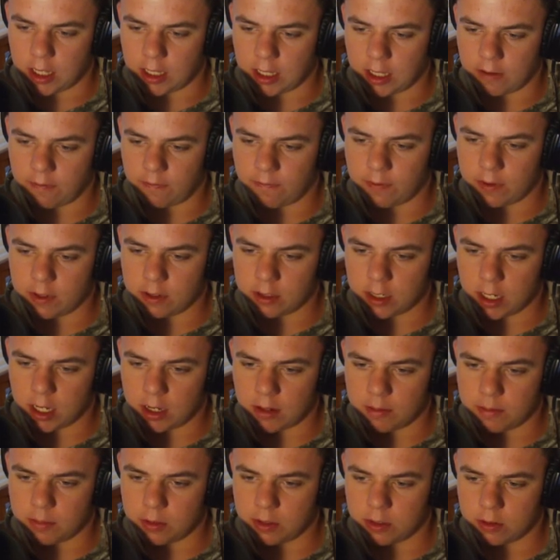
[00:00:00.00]
and they fill
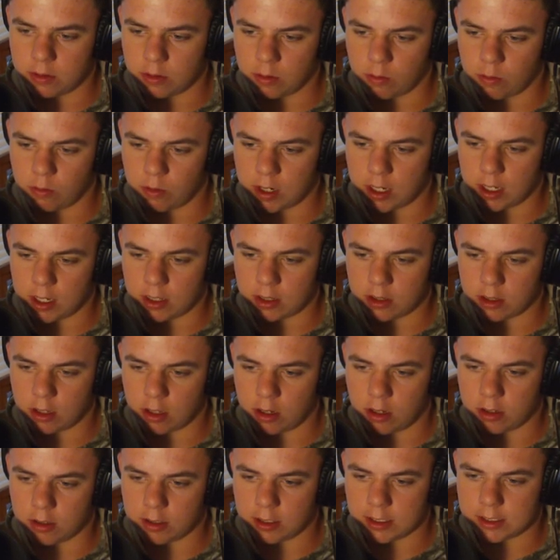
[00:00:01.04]
up with
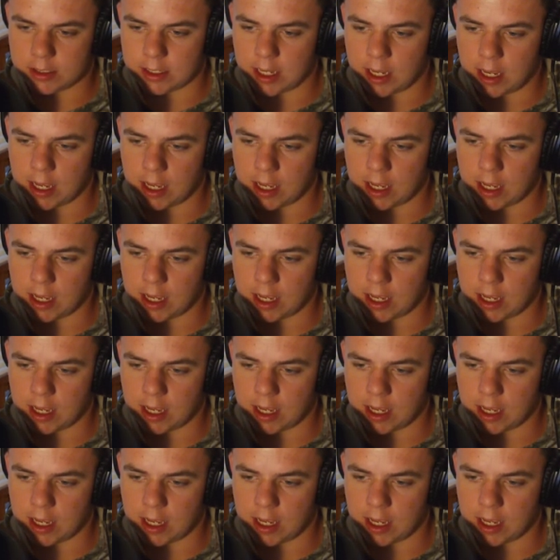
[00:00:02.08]
all this